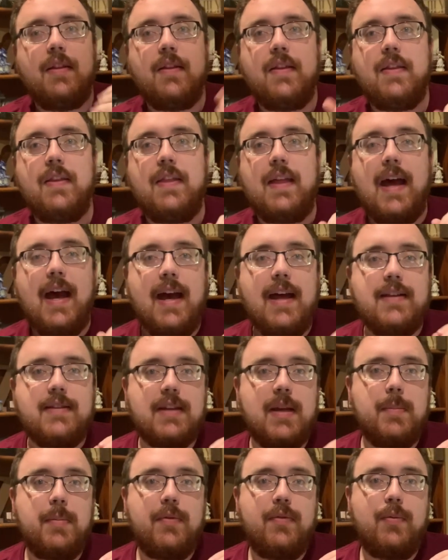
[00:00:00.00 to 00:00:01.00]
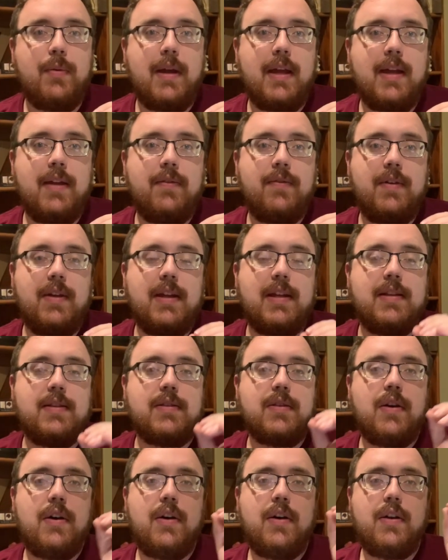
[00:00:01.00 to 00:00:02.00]
That type of wave is
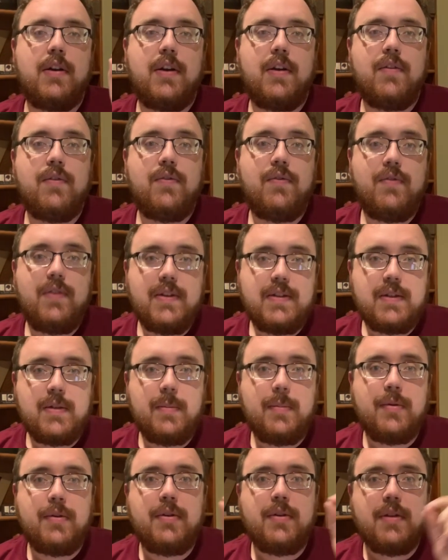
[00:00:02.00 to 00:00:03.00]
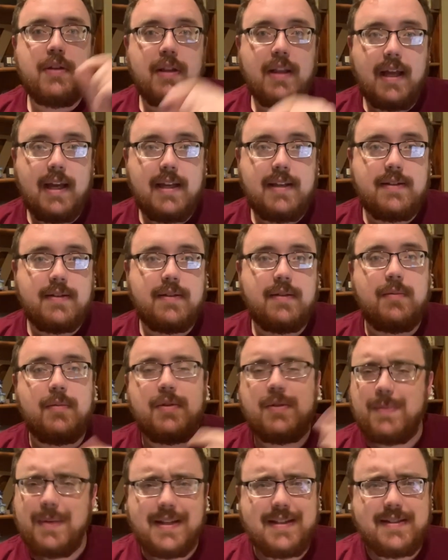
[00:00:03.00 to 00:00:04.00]
called visible light,
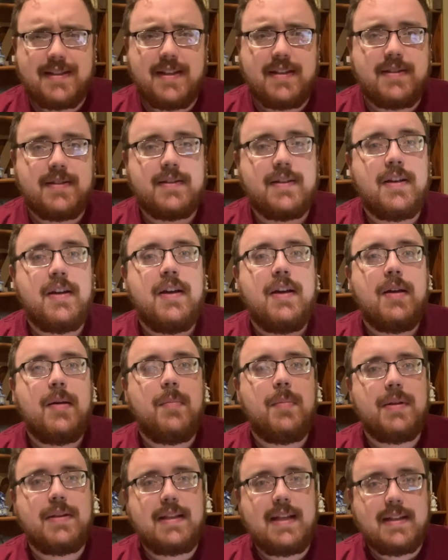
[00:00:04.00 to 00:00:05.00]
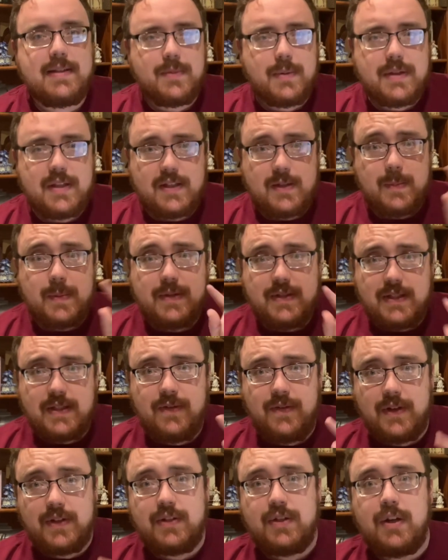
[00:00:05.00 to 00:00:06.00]
which makes sense, but that's what the
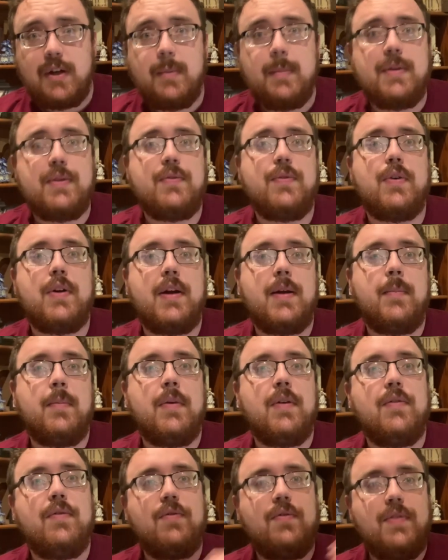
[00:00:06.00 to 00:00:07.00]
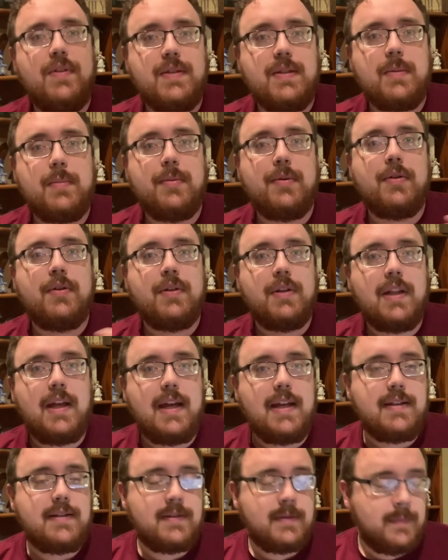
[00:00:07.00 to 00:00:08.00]
specific term is for it, visible
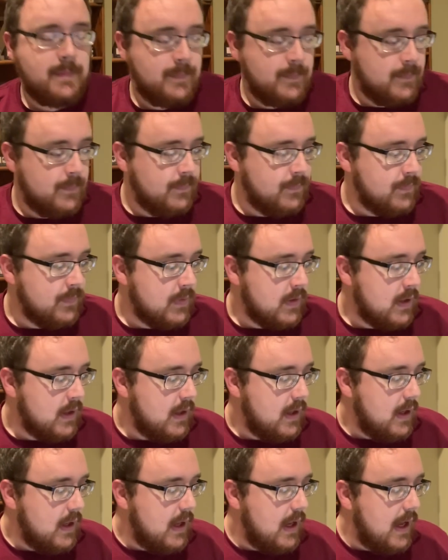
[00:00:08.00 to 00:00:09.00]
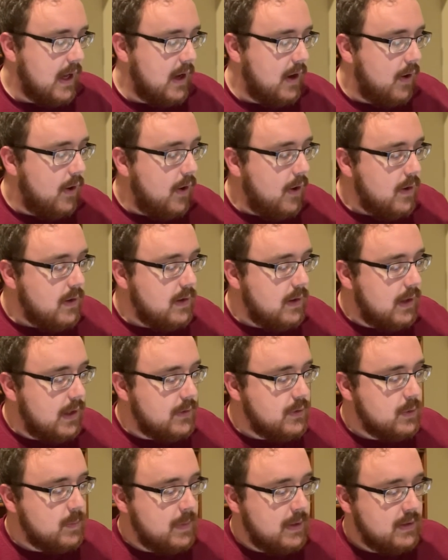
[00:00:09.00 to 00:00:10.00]
light. All
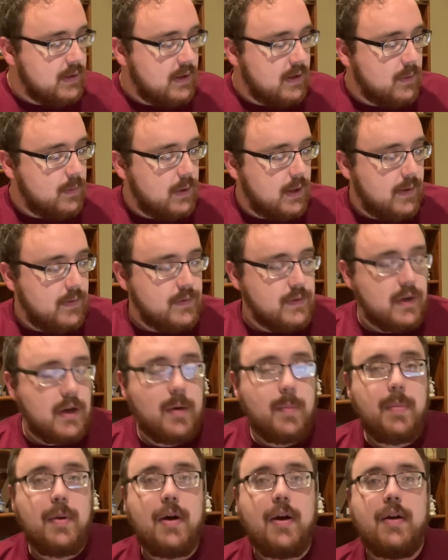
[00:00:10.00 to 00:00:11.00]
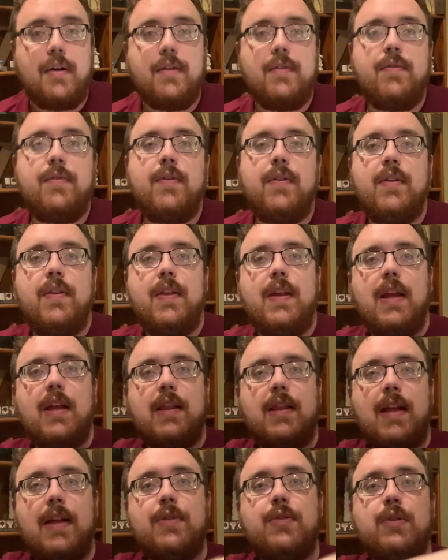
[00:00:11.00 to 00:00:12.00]
electromagnetic waves are part of the
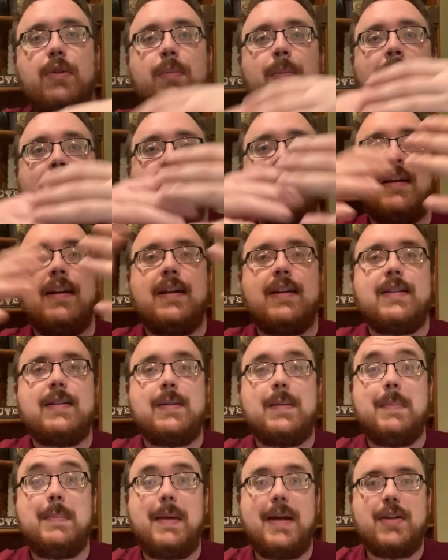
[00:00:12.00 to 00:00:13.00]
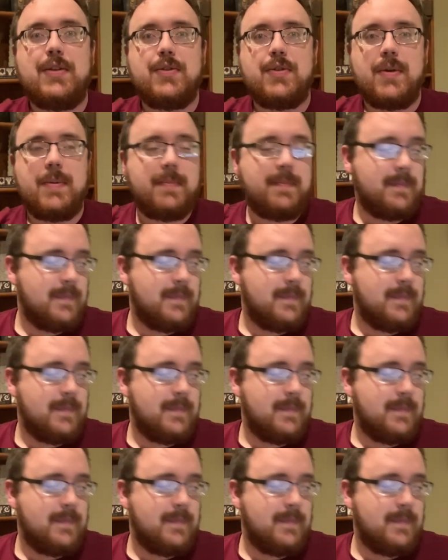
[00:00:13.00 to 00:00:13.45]
electromagnetic spectrum.